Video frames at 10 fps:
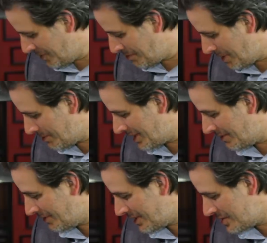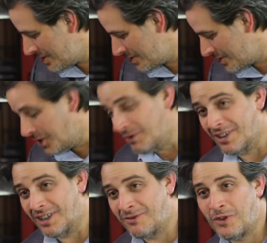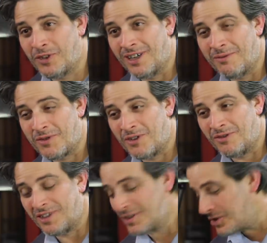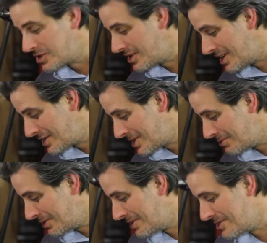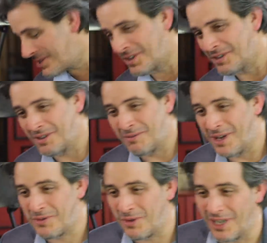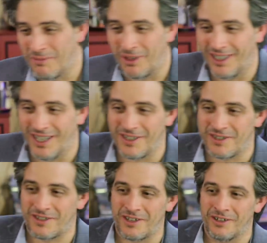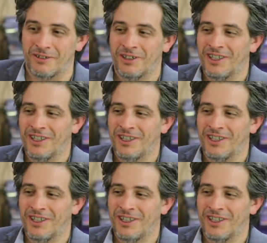we've probably given each other COVID like four times over in the course of the last couple of years, yeah. So you may as well get my lice, too.